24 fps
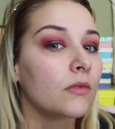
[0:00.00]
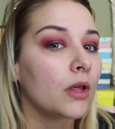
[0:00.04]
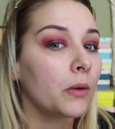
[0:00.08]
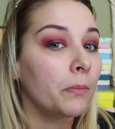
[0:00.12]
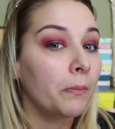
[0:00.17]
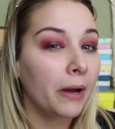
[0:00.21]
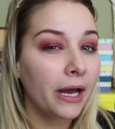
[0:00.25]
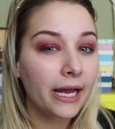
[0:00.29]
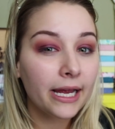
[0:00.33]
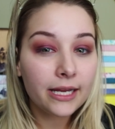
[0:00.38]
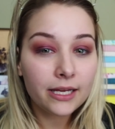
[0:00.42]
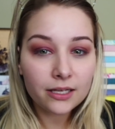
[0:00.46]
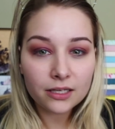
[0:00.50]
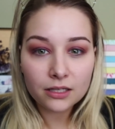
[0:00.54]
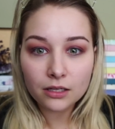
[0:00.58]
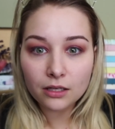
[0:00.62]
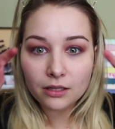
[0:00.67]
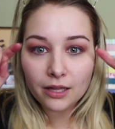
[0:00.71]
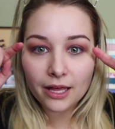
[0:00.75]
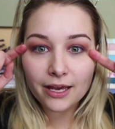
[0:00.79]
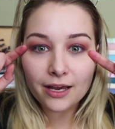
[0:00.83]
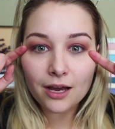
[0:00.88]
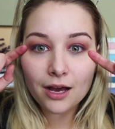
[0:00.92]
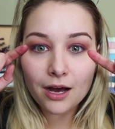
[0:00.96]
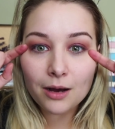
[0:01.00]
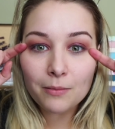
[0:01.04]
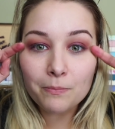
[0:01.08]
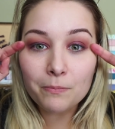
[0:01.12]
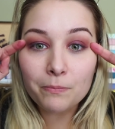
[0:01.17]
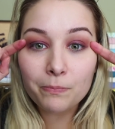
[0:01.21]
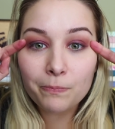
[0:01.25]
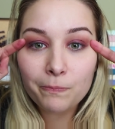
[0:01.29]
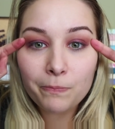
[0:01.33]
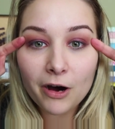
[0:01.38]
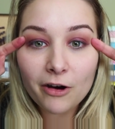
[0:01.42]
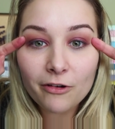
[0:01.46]
My like
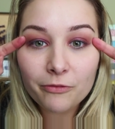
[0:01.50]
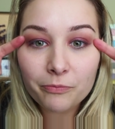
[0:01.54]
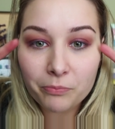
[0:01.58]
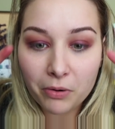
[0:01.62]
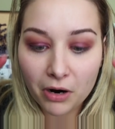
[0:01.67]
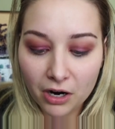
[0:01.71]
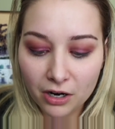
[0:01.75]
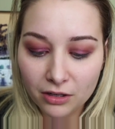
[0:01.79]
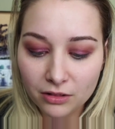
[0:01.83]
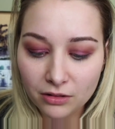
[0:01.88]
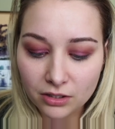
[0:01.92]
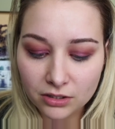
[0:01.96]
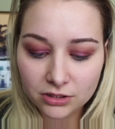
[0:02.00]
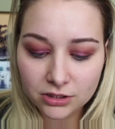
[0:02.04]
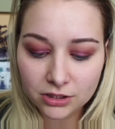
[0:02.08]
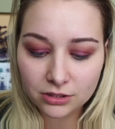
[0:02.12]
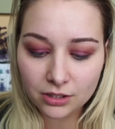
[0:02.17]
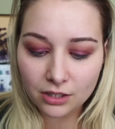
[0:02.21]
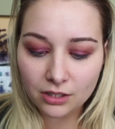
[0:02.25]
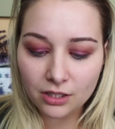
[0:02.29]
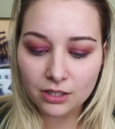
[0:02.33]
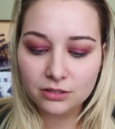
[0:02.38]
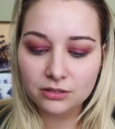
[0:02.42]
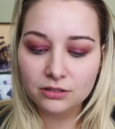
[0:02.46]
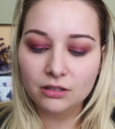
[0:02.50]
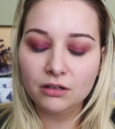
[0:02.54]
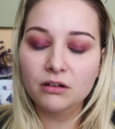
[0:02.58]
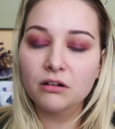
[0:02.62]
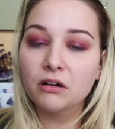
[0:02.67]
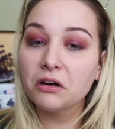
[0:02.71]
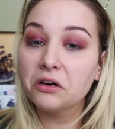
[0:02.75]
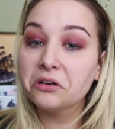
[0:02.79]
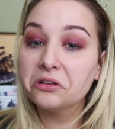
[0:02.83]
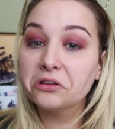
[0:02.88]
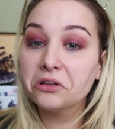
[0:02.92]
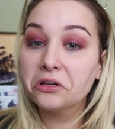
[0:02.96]
above part looks a lot
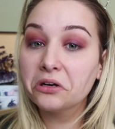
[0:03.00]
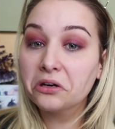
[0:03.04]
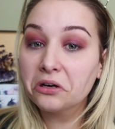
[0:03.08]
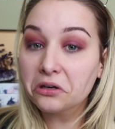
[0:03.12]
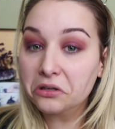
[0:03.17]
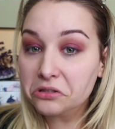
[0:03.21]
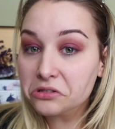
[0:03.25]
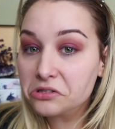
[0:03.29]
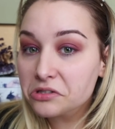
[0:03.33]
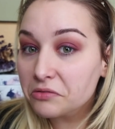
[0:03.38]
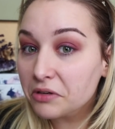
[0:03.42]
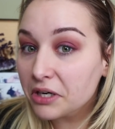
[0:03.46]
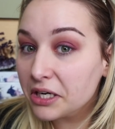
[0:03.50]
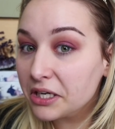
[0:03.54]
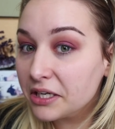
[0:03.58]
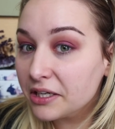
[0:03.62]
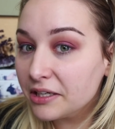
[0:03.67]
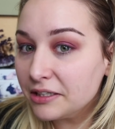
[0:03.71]
darker than hers right now.